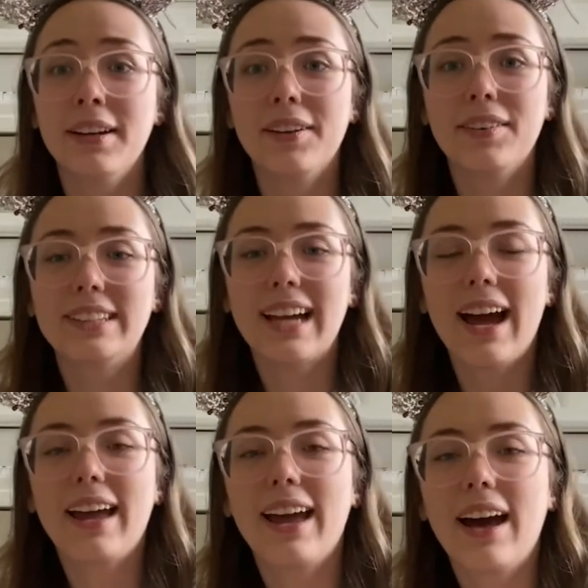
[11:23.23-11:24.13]
which I
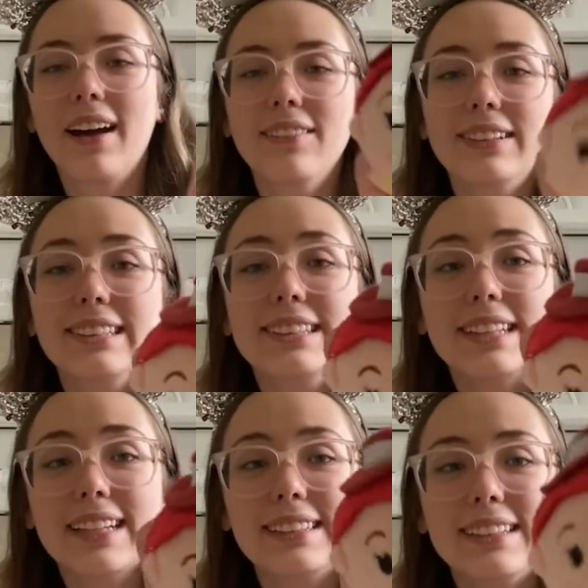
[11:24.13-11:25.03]
have
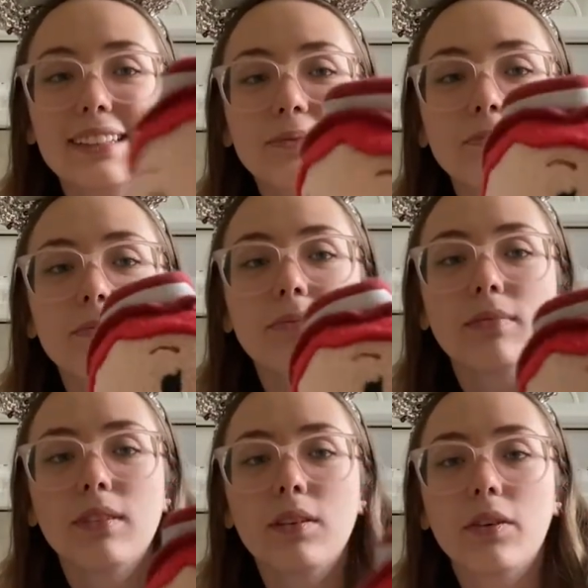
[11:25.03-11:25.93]
Jessie
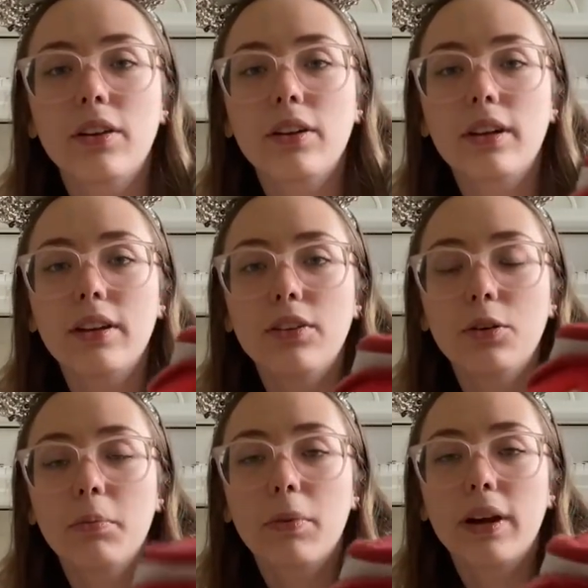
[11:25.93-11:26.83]
with her cute
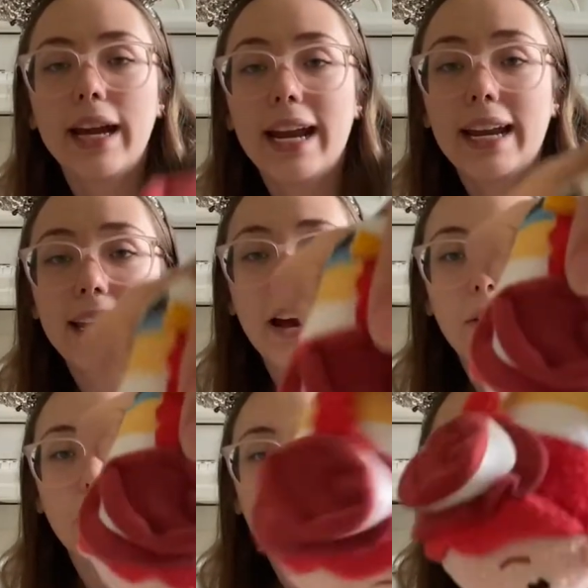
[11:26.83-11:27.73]
little braid and
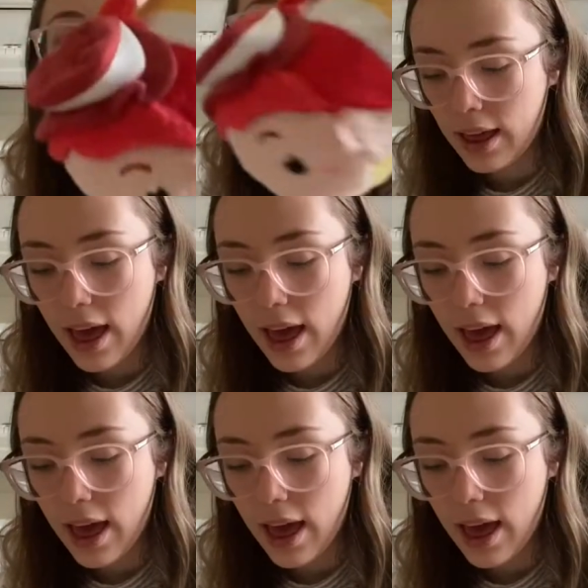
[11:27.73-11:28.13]
cowgirl hat.